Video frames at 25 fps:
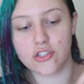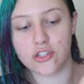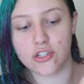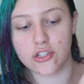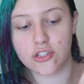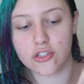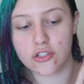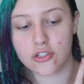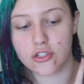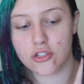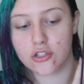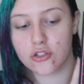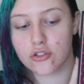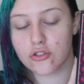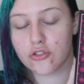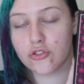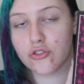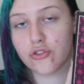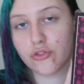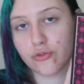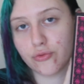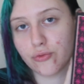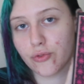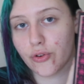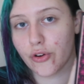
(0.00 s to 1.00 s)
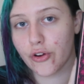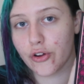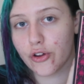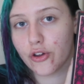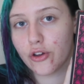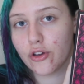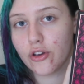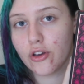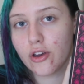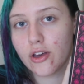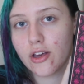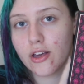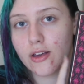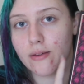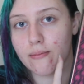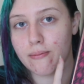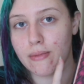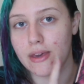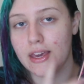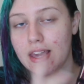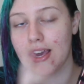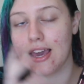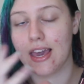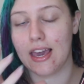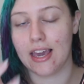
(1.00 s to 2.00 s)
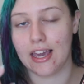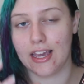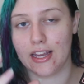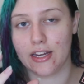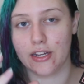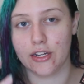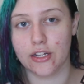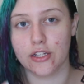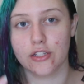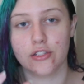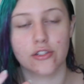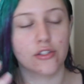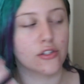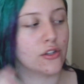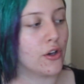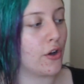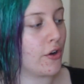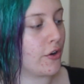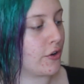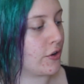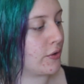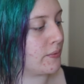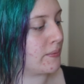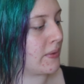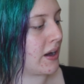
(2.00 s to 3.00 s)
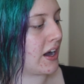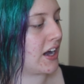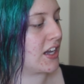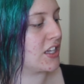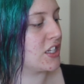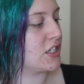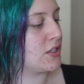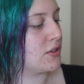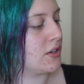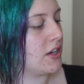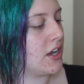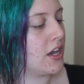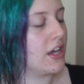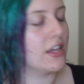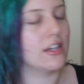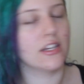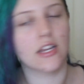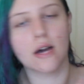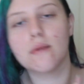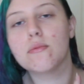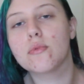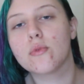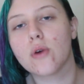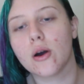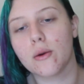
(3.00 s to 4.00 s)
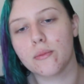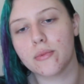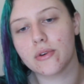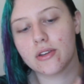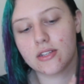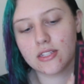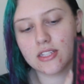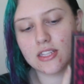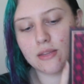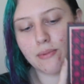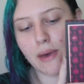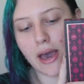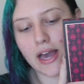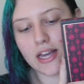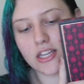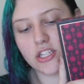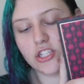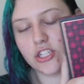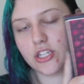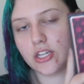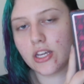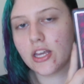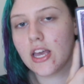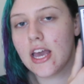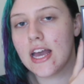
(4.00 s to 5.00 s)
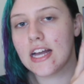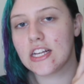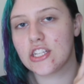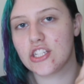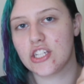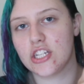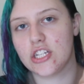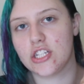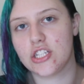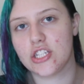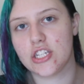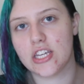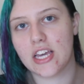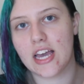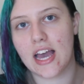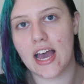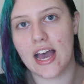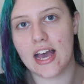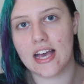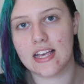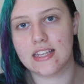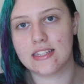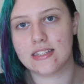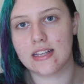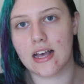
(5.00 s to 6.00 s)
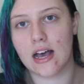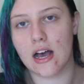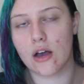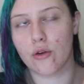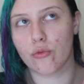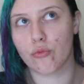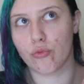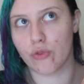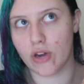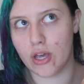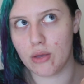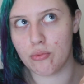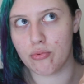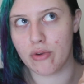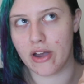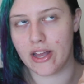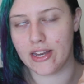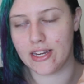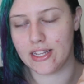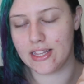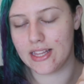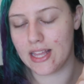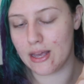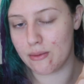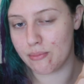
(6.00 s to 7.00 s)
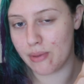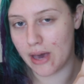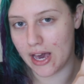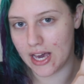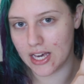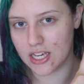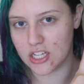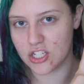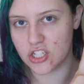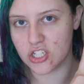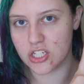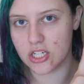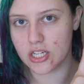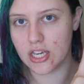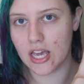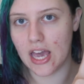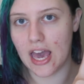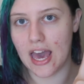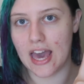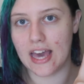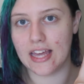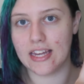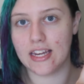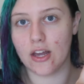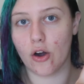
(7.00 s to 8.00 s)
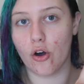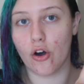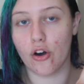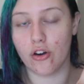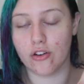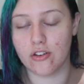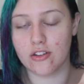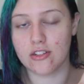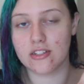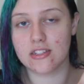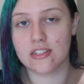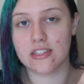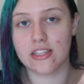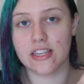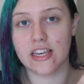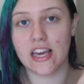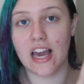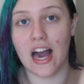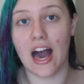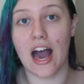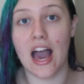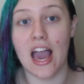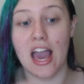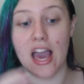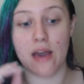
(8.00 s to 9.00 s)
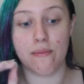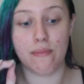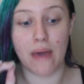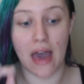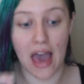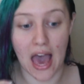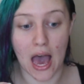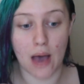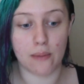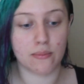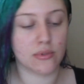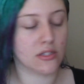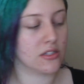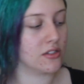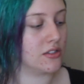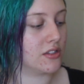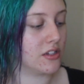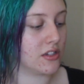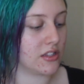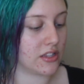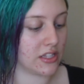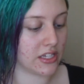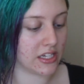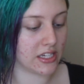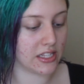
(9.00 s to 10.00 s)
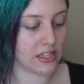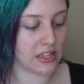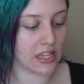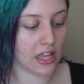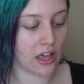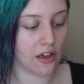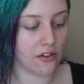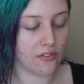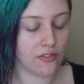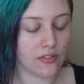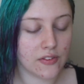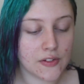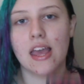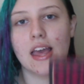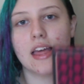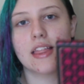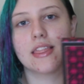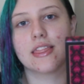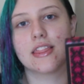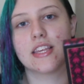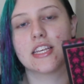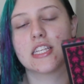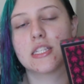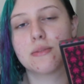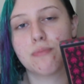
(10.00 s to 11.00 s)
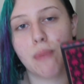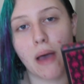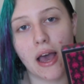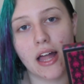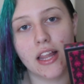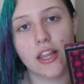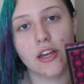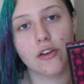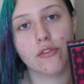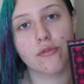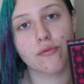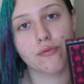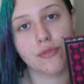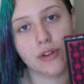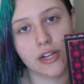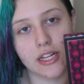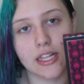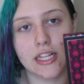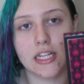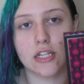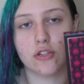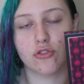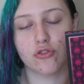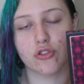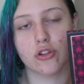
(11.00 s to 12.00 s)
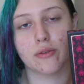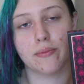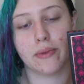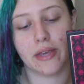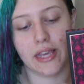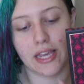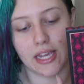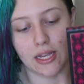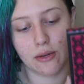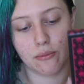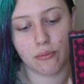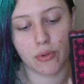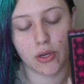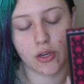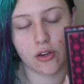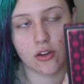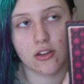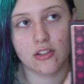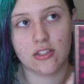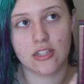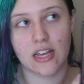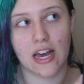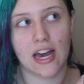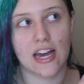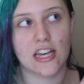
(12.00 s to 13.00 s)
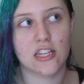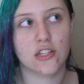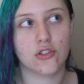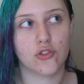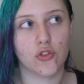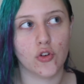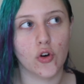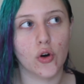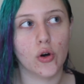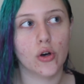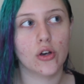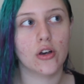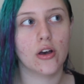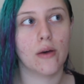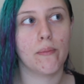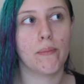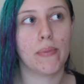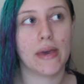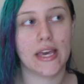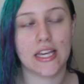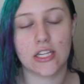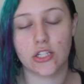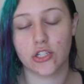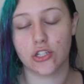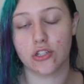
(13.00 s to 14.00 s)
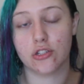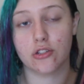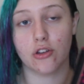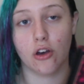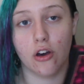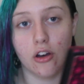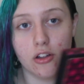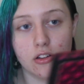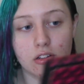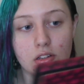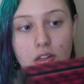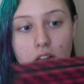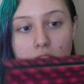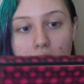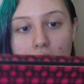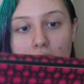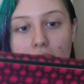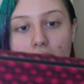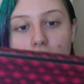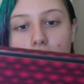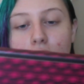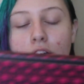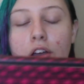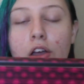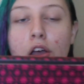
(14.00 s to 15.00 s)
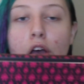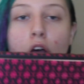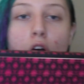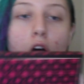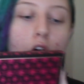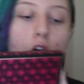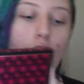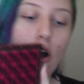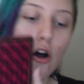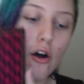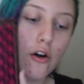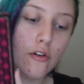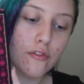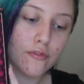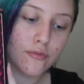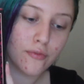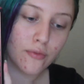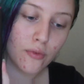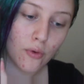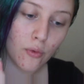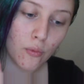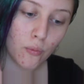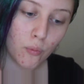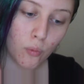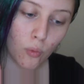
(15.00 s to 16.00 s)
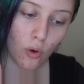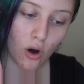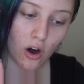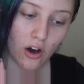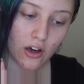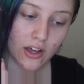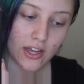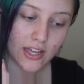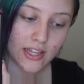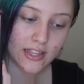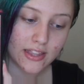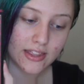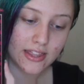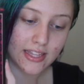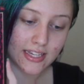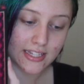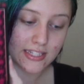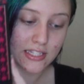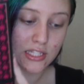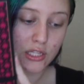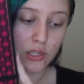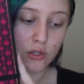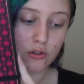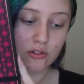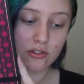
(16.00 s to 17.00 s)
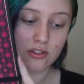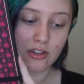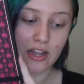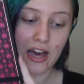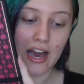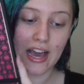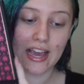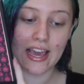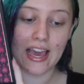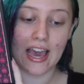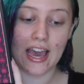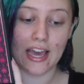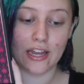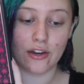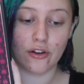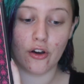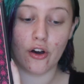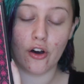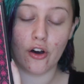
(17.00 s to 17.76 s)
just drew me in so much. Number one, because of the packaging. Chi Chi has rebranded their packaging and honestly I am absolutely in love. This palette really drew me in because I saw pictures online of what this looked like, and